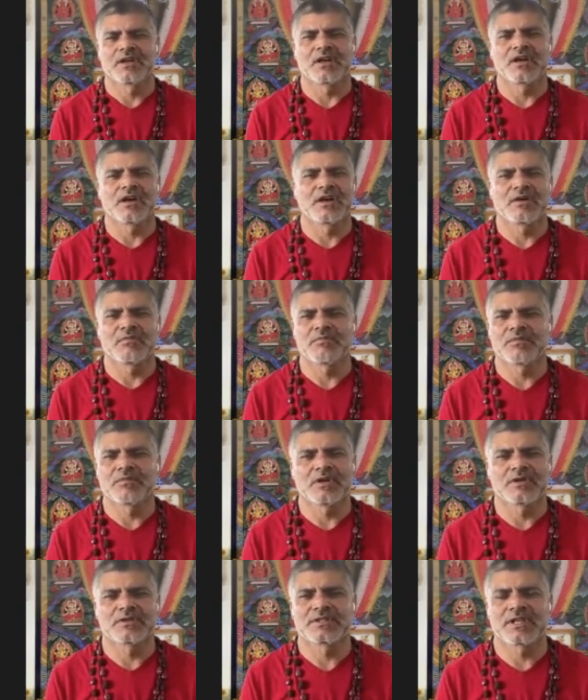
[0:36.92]

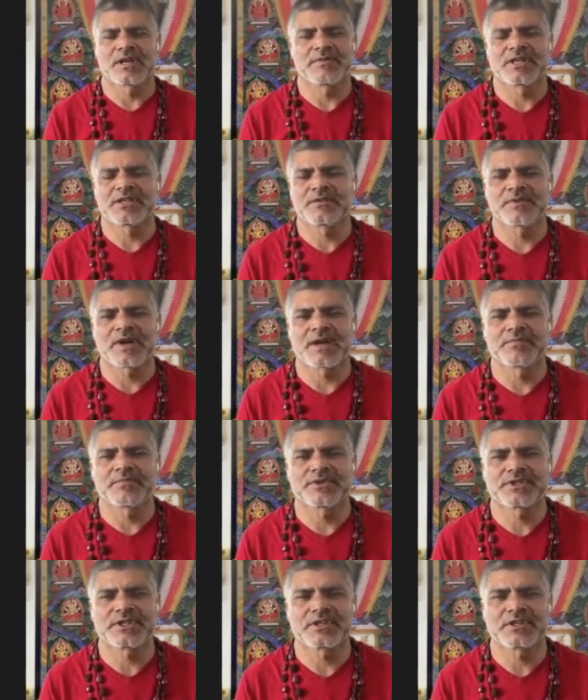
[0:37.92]

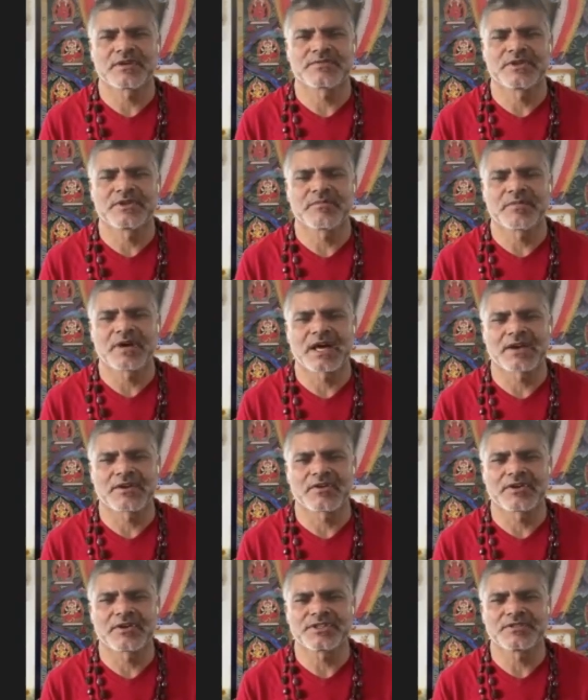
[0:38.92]
75% of them are
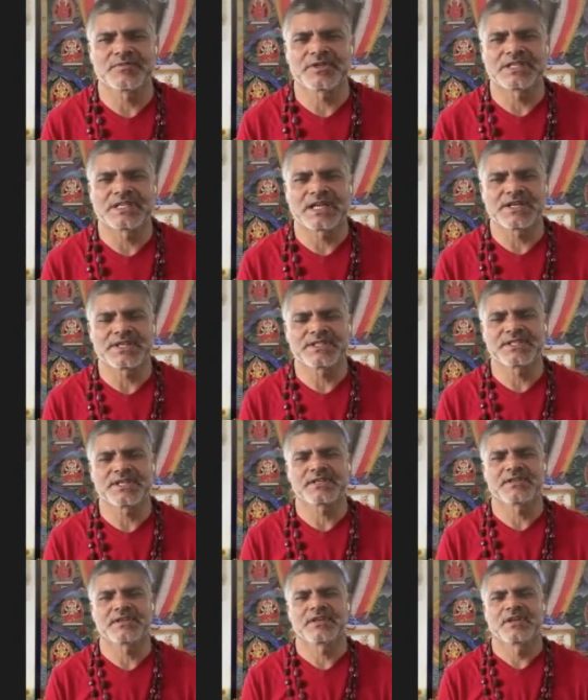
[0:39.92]
not even
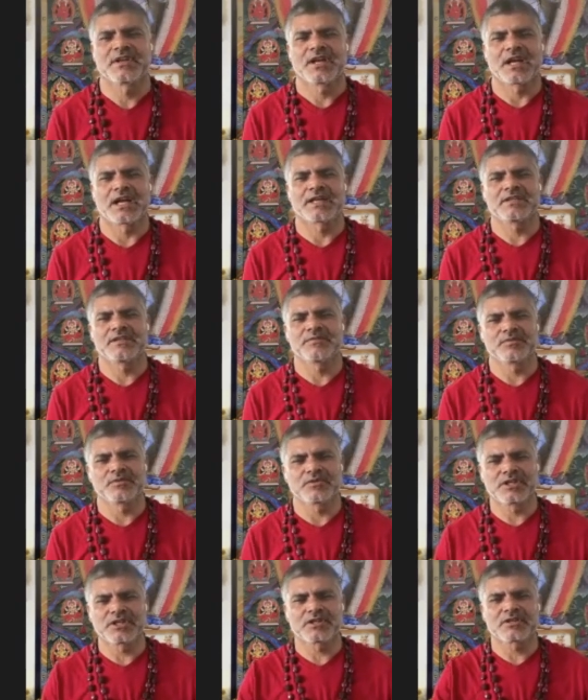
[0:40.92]
edited. And if
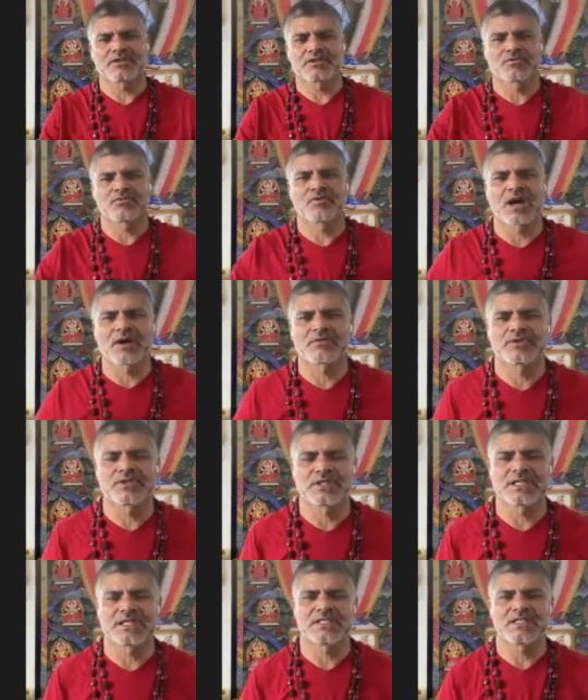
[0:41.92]
you think throughout
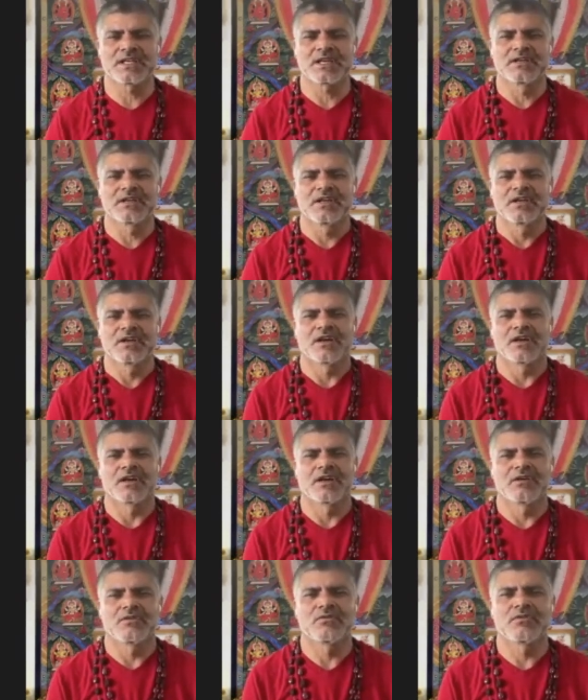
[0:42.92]
India,
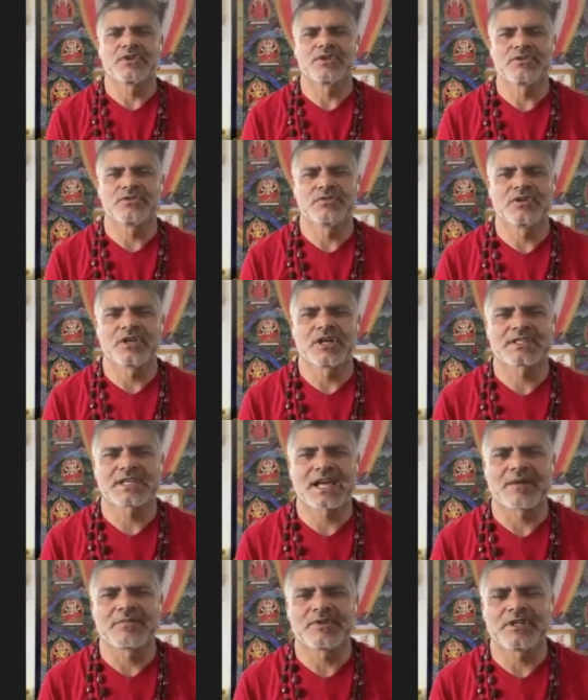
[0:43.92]
we do not
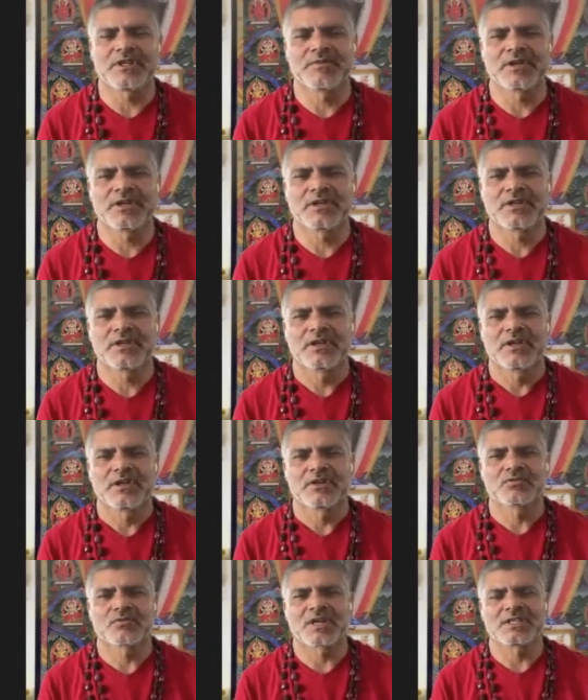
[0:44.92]
have even
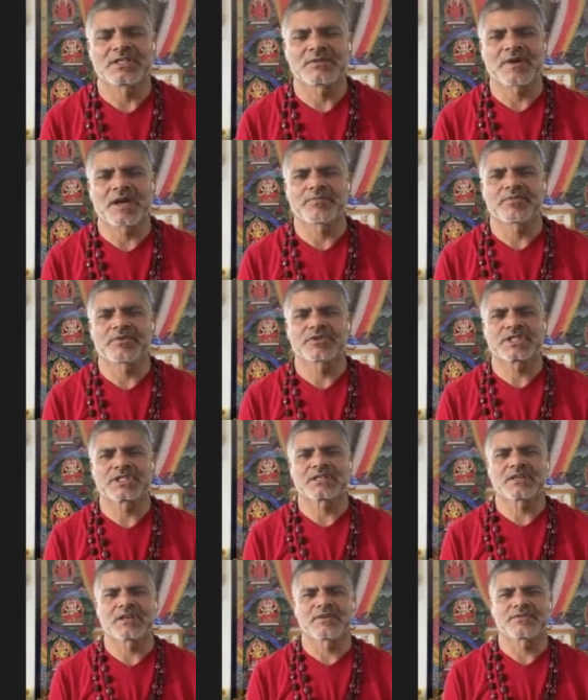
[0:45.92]

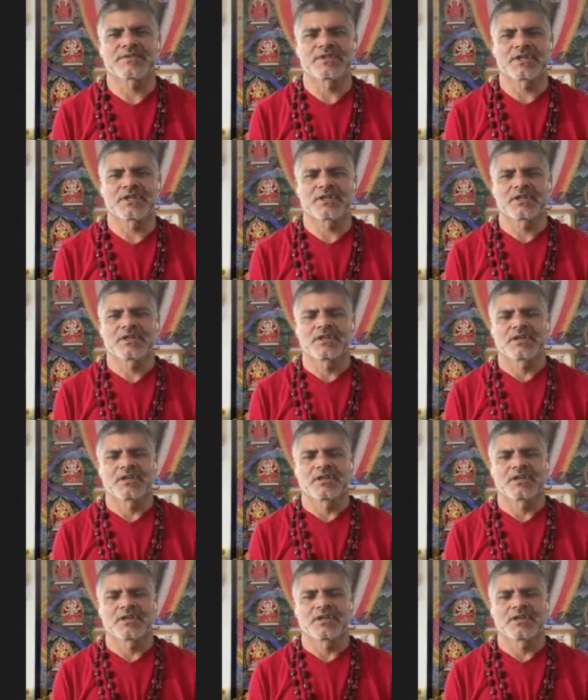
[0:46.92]
25% of the